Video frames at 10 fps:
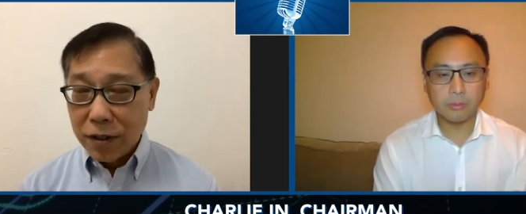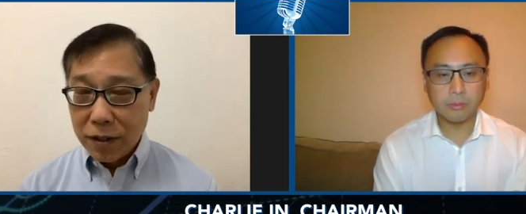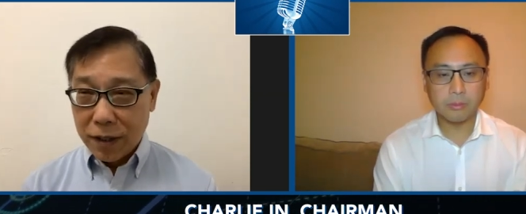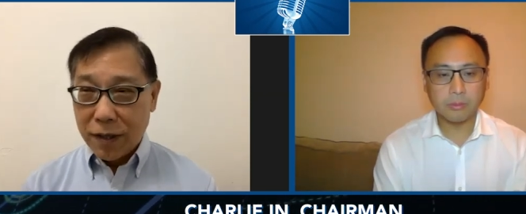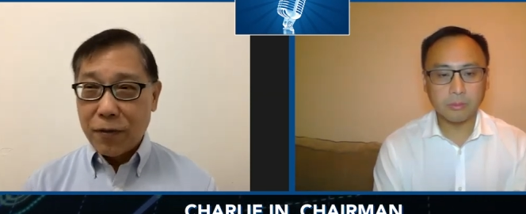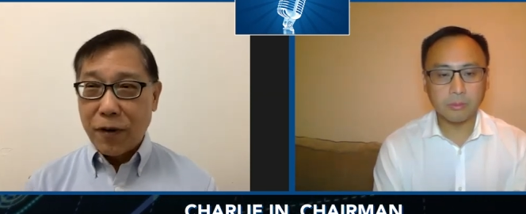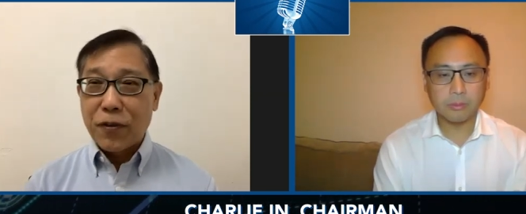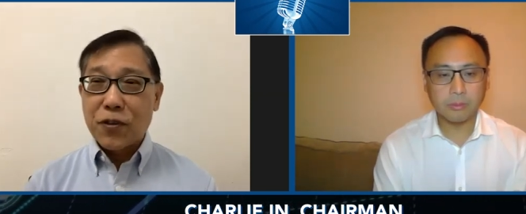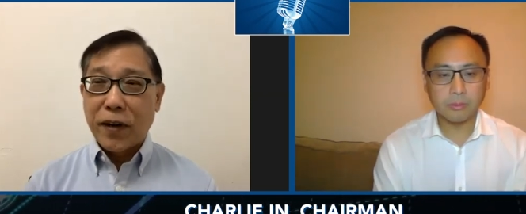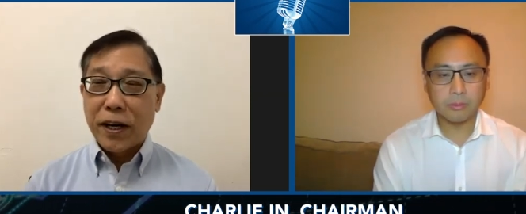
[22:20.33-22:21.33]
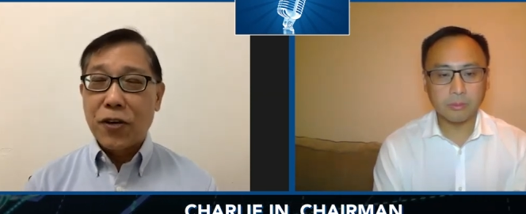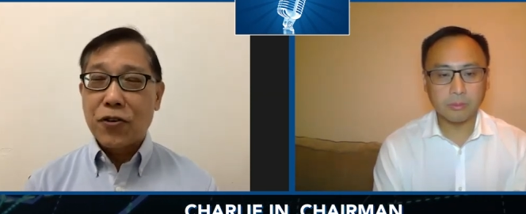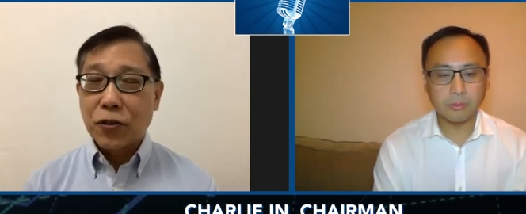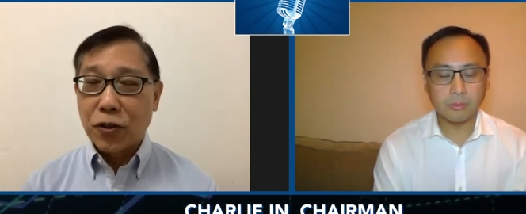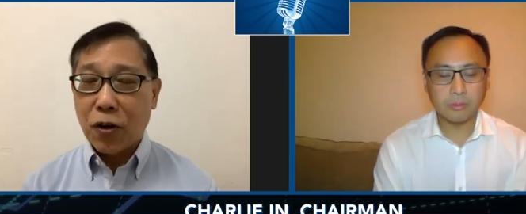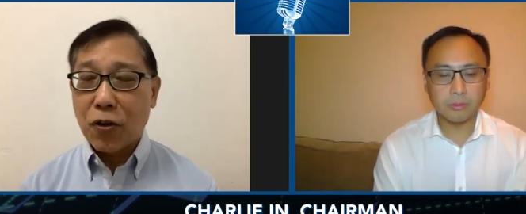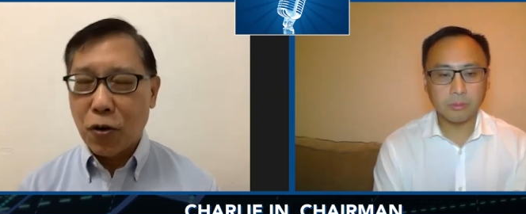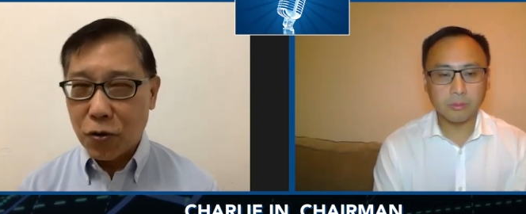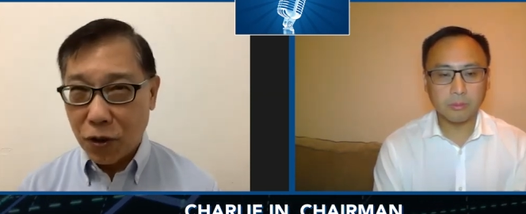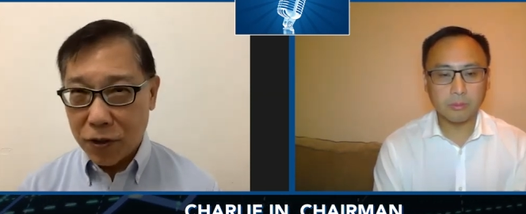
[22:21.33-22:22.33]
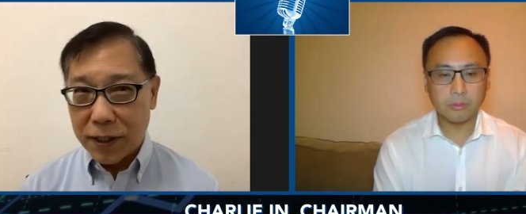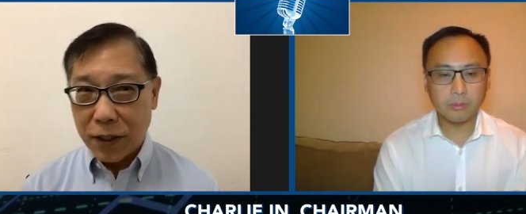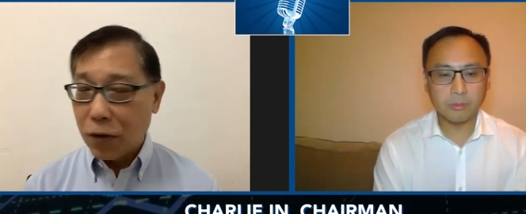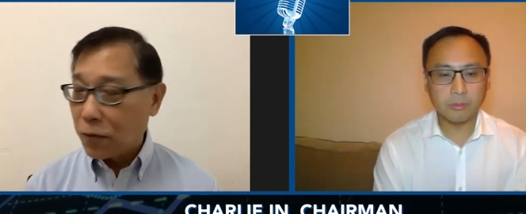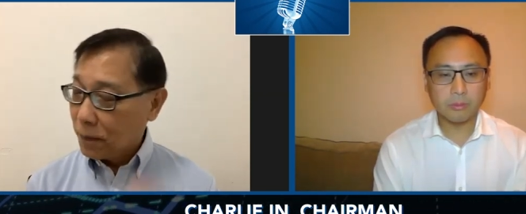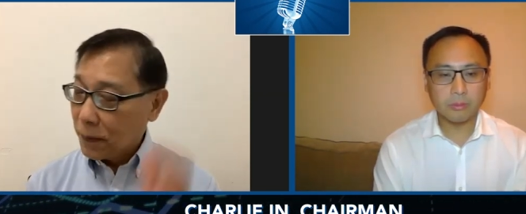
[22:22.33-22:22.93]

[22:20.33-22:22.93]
Speaker 1: rafflesfinancial.co.co.